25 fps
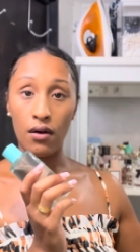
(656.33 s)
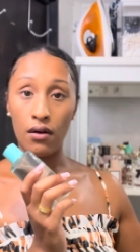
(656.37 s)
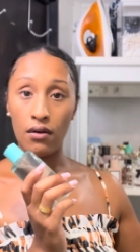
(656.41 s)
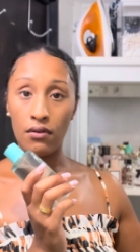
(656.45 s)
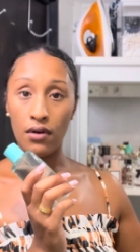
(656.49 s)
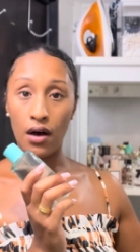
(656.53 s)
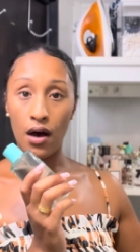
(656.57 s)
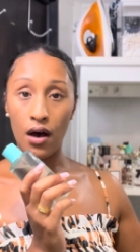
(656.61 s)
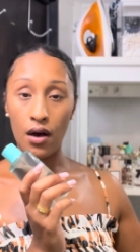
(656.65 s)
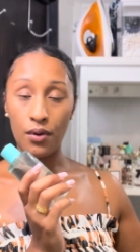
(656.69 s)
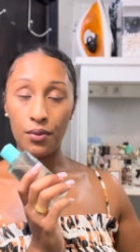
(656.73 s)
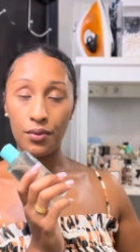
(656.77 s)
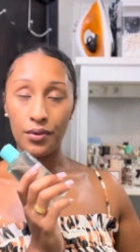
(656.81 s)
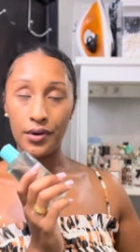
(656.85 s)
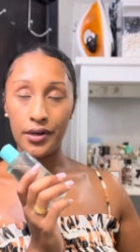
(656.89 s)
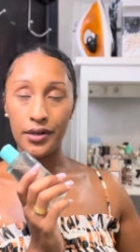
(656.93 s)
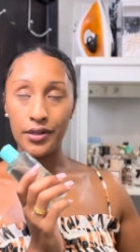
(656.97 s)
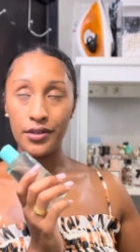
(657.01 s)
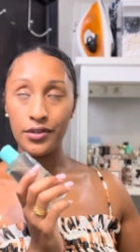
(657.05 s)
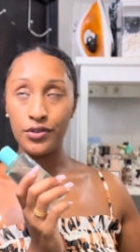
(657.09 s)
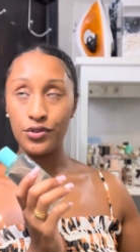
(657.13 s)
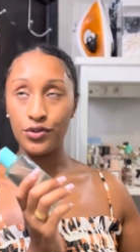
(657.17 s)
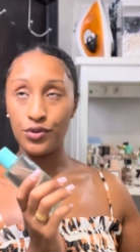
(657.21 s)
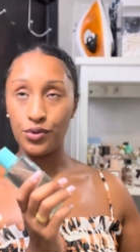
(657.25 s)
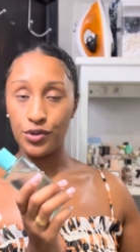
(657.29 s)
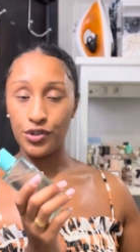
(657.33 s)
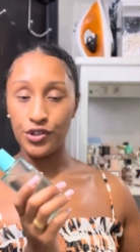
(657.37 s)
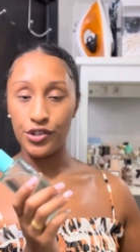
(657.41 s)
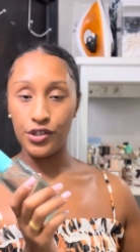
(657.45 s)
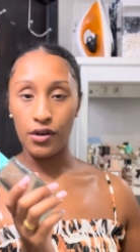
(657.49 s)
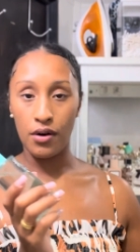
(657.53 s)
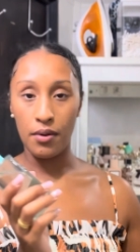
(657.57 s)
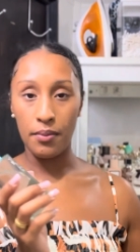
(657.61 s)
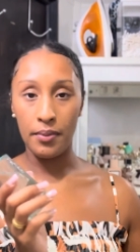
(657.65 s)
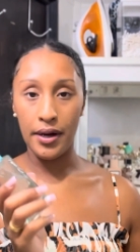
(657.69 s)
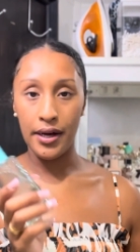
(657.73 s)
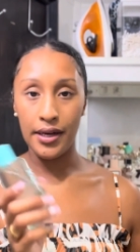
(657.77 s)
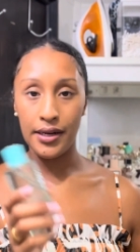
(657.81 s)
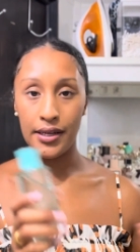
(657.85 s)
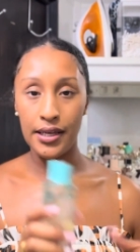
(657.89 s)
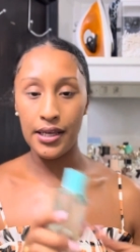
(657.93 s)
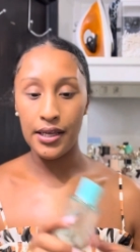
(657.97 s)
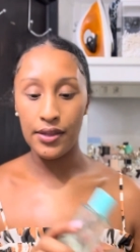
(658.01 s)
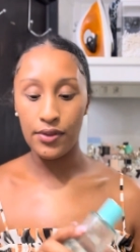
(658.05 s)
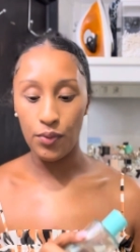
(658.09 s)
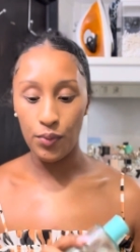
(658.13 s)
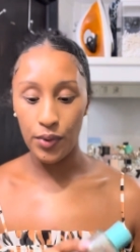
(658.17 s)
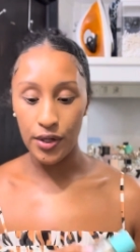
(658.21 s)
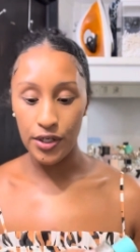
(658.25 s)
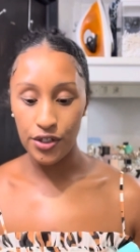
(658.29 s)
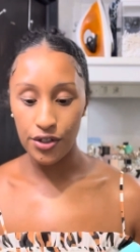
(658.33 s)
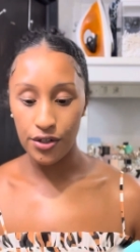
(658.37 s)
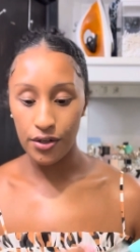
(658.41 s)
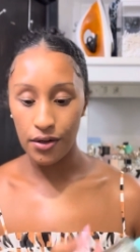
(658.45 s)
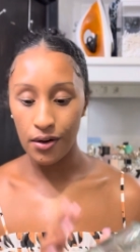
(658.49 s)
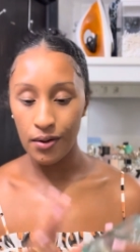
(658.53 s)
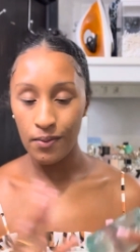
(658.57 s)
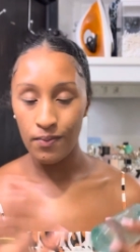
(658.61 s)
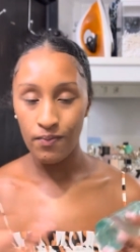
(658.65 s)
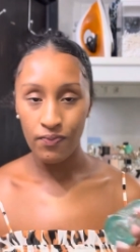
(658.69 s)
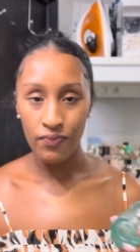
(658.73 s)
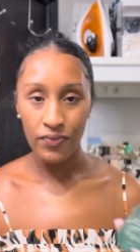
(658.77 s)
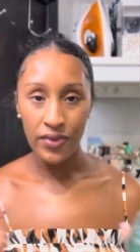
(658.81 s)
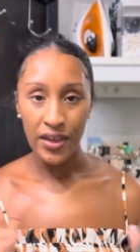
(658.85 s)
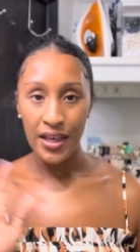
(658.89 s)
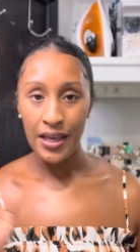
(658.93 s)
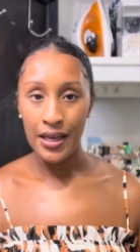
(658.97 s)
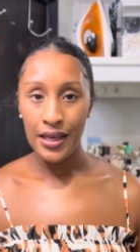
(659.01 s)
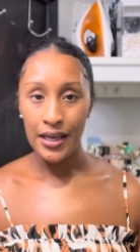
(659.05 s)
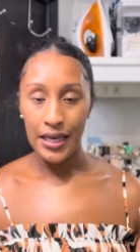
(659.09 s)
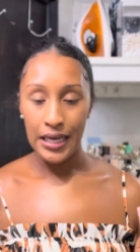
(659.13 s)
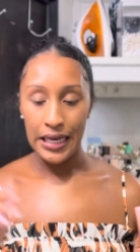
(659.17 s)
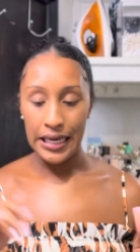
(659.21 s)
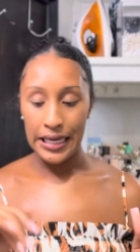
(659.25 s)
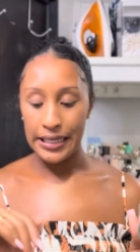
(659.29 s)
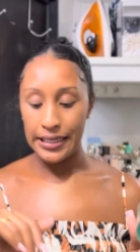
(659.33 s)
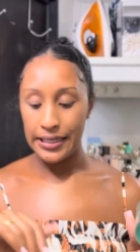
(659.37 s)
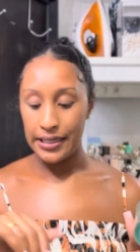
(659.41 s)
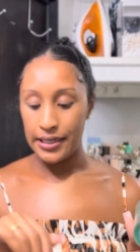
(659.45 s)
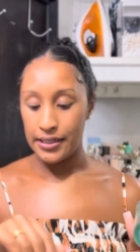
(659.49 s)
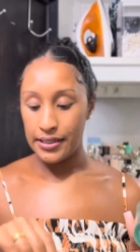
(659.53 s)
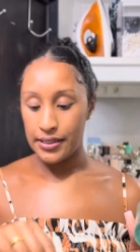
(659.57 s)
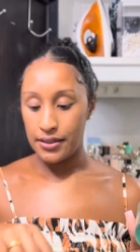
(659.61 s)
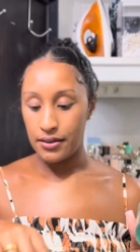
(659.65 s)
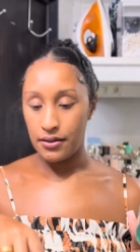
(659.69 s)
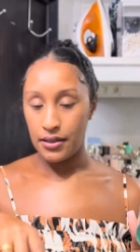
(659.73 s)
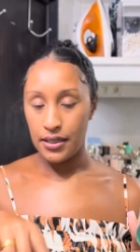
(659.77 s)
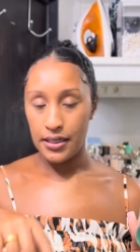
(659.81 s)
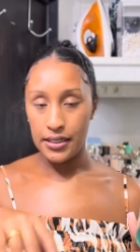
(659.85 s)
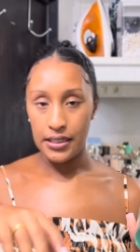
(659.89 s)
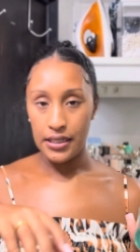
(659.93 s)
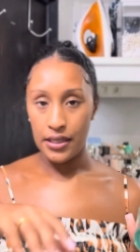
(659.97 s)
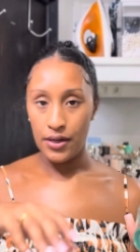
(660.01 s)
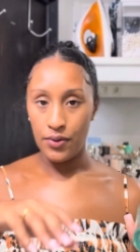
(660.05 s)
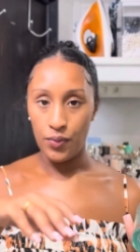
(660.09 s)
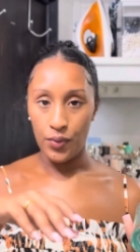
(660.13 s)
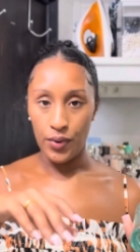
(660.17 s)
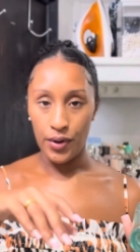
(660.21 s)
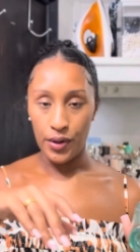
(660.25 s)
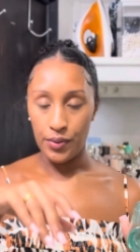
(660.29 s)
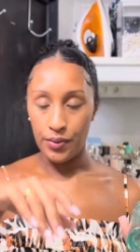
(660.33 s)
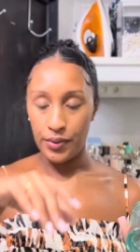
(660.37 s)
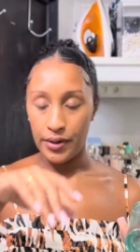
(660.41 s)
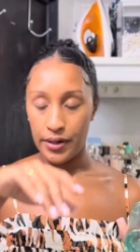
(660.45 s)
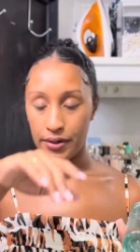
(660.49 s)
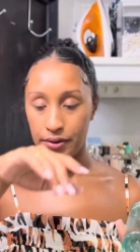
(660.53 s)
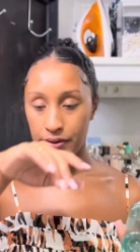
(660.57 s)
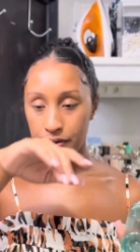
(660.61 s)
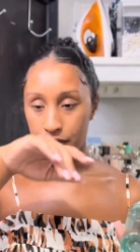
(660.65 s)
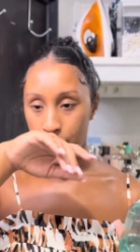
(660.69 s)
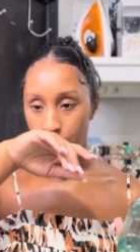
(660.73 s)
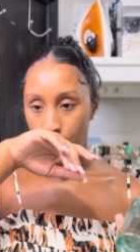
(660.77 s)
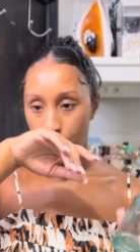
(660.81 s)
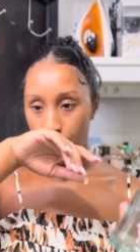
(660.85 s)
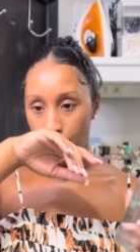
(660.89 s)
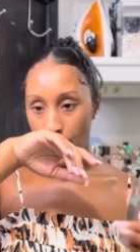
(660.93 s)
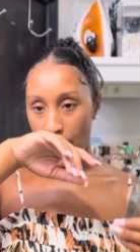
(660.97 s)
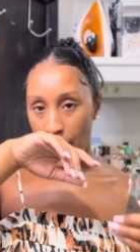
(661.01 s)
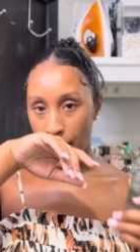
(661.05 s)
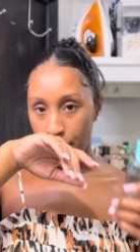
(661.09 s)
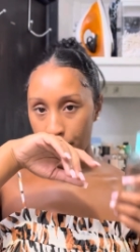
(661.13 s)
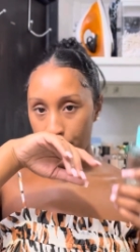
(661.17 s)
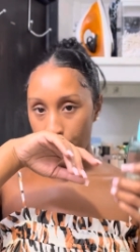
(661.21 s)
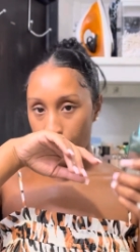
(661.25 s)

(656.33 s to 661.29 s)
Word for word: aqua Giorgio Armani in the winter, it didn't it didn't work well. So I don't